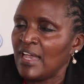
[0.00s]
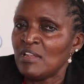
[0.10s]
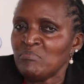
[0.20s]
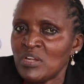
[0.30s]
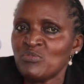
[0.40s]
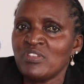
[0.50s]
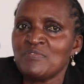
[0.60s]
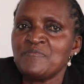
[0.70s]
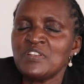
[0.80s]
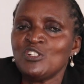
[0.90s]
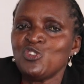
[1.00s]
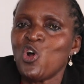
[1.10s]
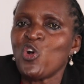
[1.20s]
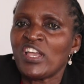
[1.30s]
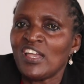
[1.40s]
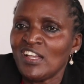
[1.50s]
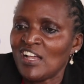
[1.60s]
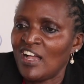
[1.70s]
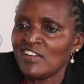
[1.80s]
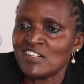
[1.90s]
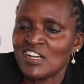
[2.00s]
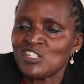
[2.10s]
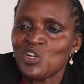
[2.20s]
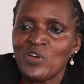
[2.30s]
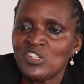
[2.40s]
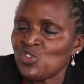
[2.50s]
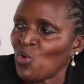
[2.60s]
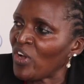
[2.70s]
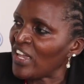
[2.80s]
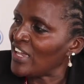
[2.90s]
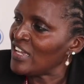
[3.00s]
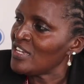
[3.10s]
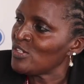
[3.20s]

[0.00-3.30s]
And Meru, they feel you're okay, agriculture-wise you're okay.